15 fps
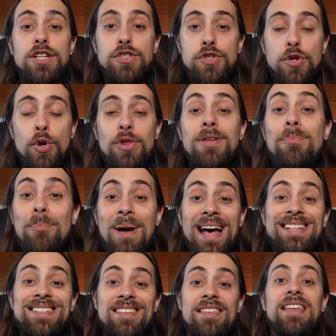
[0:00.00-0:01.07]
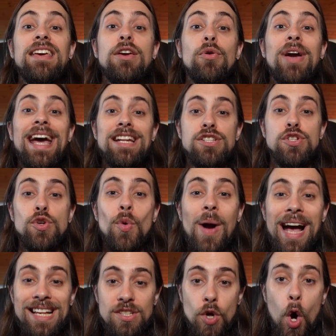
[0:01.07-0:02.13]
do the best thing you can do
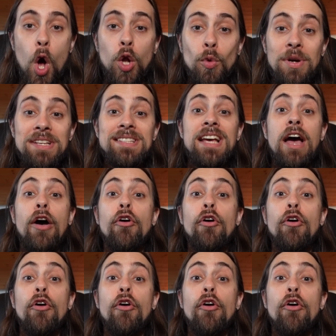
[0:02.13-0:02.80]
as always.